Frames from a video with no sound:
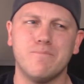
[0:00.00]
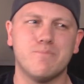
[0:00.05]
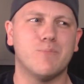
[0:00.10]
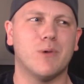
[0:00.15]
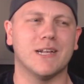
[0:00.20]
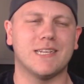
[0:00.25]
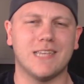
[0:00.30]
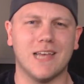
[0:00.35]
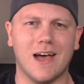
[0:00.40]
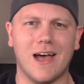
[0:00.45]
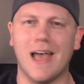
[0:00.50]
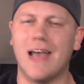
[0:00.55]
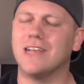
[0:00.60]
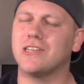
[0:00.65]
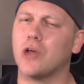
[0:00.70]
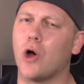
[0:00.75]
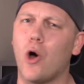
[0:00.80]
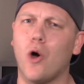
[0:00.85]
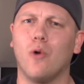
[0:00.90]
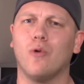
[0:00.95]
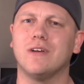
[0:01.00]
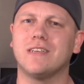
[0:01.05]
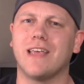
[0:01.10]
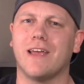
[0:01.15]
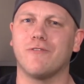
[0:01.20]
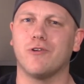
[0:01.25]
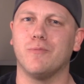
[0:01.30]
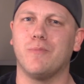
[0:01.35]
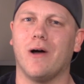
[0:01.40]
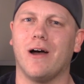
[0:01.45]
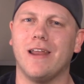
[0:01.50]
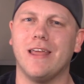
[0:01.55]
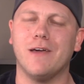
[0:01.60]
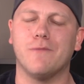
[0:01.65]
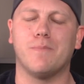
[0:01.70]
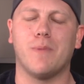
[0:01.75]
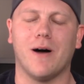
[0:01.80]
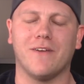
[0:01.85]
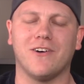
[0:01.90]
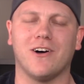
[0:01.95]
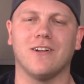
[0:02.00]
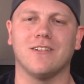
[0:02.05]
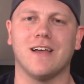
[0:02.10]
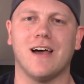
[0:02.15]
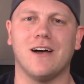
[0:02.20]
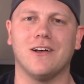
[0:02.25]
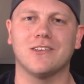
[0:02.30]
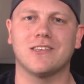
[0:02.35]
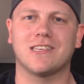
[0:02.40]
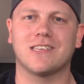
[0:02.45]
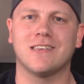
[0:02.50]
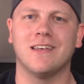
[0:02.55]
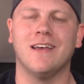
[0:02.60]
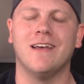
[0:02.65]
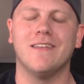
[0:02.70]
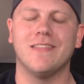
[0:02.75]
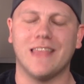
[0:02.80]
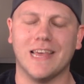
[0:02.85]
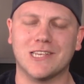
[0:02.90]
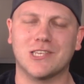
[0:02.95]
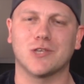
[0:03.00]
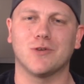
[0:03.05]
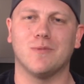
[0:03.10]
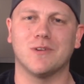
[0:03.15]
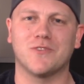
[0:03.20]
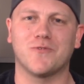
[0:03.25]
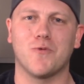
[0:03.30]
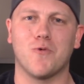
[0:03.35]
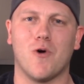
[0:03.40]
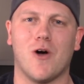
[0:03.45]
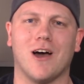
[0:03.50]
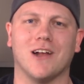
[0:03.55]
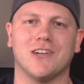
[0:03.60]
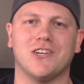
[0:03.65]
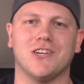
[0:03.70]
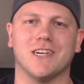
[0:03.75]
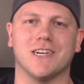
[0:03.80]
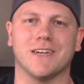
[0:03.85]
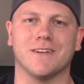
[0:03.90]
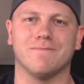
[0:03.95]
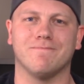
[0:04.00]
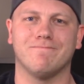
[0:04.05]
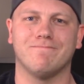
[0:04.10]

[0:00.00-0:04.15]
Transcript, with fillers: But uh, as always, everybody, above all else, thanks so much for watching.